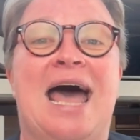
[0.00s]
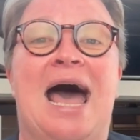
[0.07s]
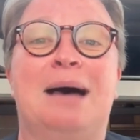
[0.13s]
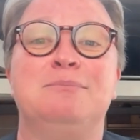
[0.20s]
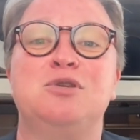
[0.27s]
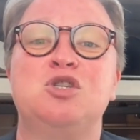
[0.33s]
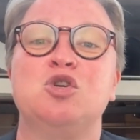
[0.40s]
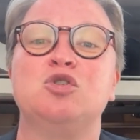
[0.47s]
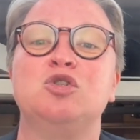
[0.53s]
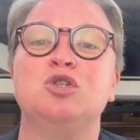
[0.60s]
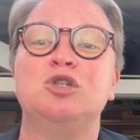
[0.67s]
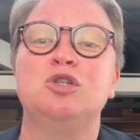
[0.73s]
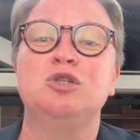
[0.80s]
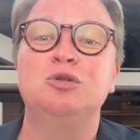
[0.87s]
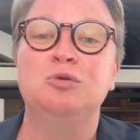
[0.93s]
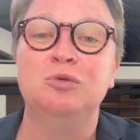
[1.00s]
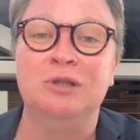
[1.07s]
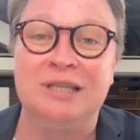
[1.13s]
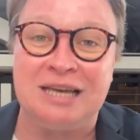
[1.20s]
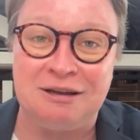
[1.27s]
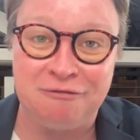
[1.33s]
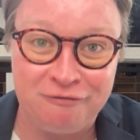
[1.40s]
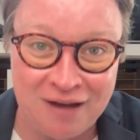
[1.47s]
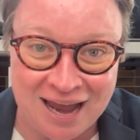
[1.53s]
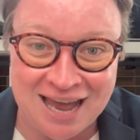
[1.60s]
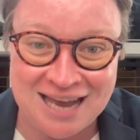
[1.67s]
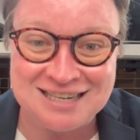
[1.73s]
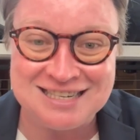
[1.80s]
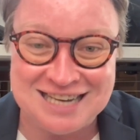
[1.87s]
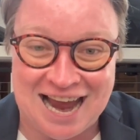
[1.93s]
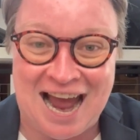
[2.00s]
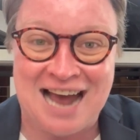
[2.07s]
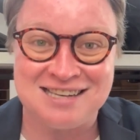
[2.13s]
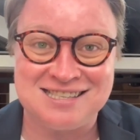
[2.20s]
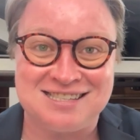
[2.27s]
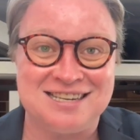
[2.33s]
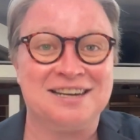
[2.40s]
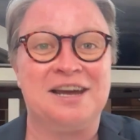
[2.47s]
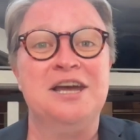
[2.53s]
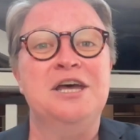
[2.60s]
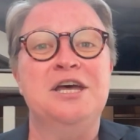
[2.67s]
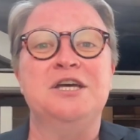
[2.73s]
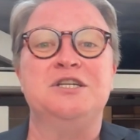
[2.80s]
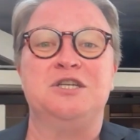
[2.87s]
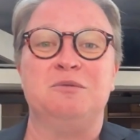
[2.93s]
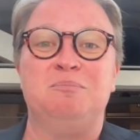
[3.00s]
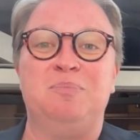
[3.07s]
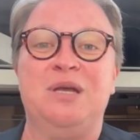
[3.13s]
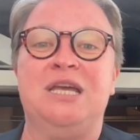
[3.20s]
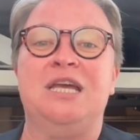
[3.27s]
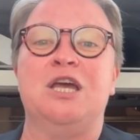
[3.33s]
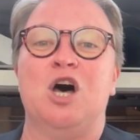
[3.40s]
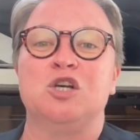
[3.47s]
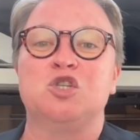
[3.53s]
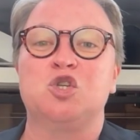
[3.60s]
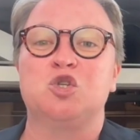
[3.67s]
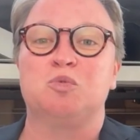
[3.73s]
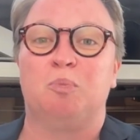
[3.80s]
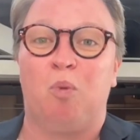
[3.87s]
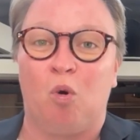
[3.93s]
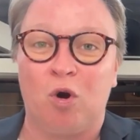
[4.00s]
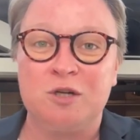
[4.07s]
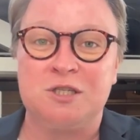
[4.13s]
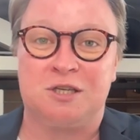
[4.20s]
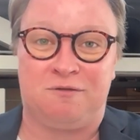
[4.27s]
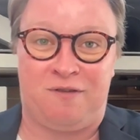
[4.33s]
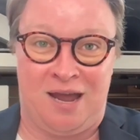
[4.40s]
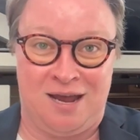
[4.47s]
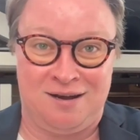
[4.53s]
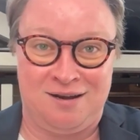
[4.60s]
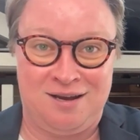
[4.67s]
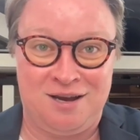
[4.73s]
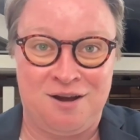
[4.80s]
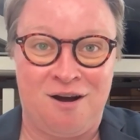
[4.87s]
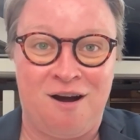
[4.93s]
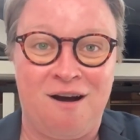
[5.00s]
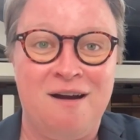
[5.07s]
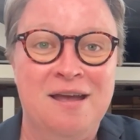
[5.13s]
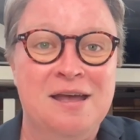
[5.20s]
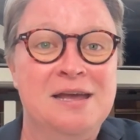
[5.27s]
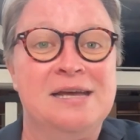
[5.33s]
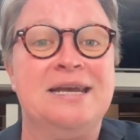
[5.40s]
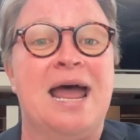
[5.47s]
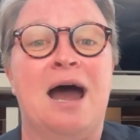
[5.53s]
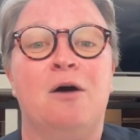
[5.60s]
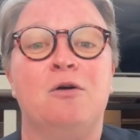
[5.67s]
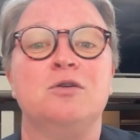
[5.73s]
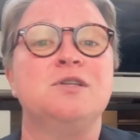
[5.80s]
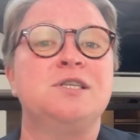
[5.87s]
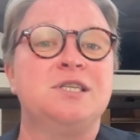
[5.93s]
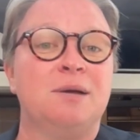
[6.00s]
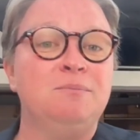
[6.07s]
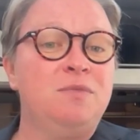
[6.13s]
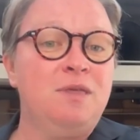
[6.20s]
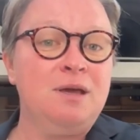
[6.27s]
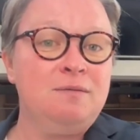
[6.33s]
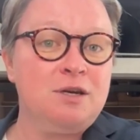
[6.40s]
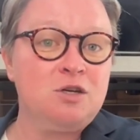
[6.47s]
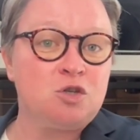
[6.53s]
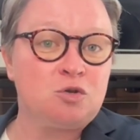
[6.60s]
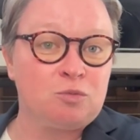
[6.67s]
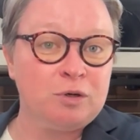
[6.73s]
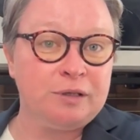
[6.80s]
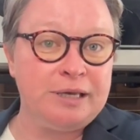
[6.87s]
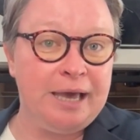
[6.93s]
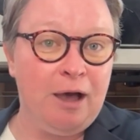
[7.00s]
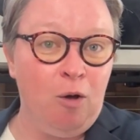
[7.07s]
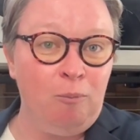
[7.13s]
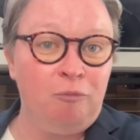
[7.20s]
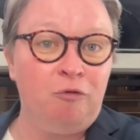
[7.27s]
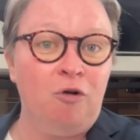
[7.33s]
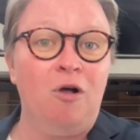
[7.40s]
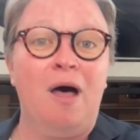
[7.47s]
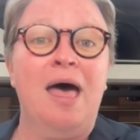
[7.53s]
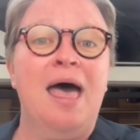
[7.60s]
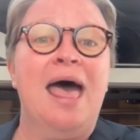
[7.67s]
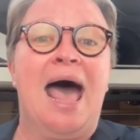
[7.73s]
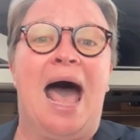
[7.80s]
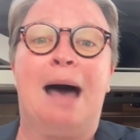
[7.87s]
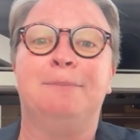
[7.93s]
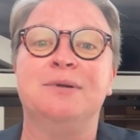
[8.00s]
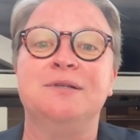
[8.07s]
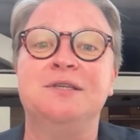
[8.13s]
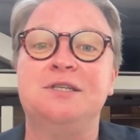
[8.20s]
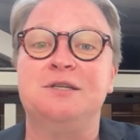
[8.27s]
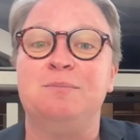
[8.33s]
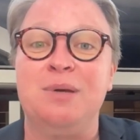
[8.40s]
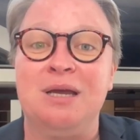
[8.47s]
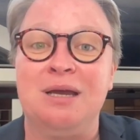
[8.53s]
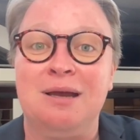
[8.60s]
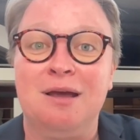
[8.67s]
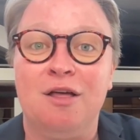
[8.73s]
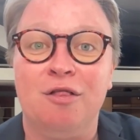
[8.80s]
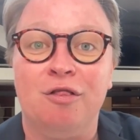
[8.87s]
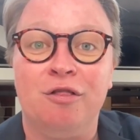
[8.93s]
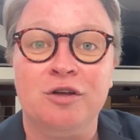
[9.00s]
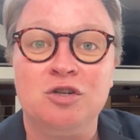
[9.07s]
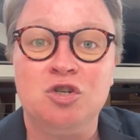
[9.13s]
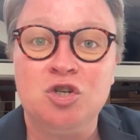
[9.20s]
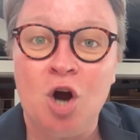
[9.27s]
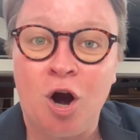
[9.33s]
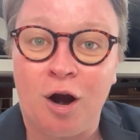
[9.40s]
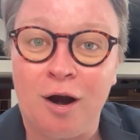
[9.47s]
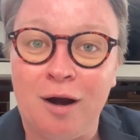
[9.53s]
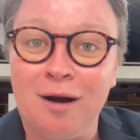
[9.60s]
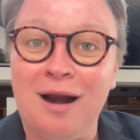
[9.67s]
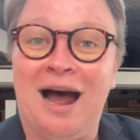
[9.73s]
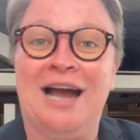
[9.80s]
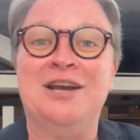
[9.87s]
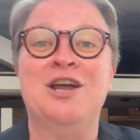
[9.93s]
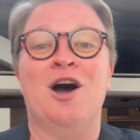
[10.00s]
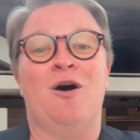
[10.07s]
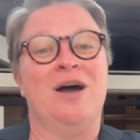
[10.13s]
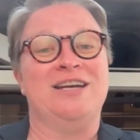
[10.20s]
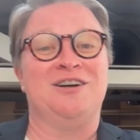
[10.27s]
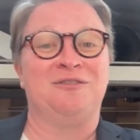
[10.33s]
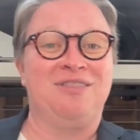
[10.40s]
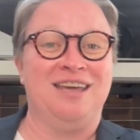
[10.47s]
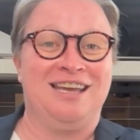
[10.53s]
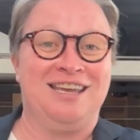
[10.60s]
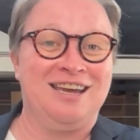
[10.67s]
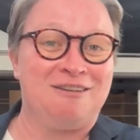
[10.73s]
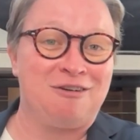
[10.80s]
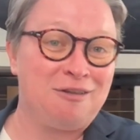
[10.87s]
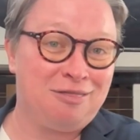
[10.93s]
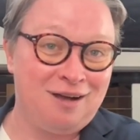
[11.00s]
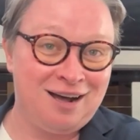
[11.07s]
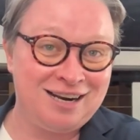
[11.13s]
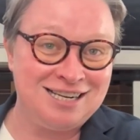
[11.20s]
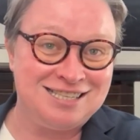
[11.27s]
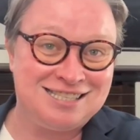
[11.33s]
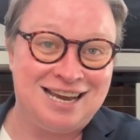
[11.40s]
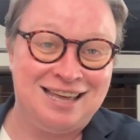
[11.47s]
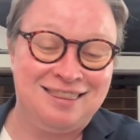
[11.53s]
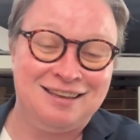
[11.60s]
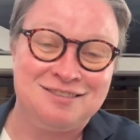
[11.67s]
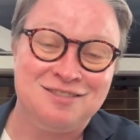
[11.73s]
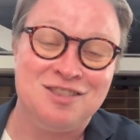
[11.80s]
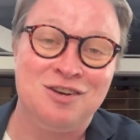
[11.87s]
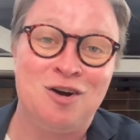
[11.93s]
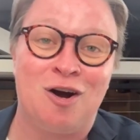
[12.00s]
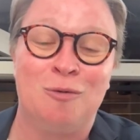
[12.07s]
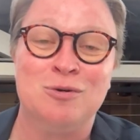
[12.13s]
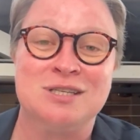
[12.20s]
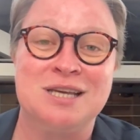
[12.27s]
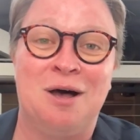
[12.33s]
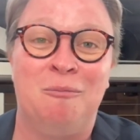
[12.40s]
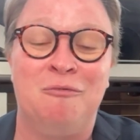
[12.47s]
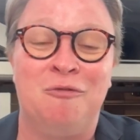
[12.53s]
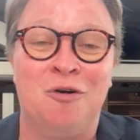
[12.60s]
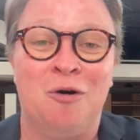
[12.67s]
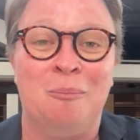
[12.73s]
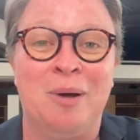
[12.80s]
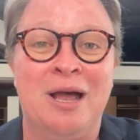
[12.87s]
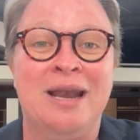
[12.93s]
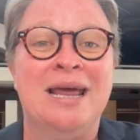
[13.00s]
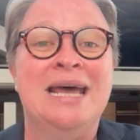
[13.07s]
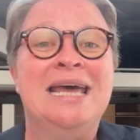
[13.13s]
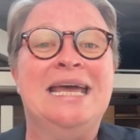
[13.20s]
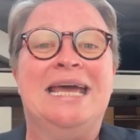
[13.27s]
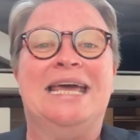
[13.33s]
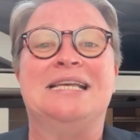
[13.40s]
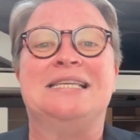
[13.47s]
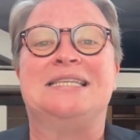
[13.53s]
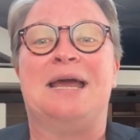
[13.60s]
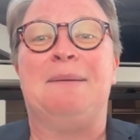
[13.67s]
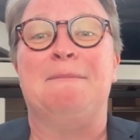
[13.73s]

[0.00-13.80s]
absolutely fantastic to be a sports fan here. Now, something that is really helpful happens to be the DART. I know, I don't think you ever thought I'd say that the DART was helpful, but it is a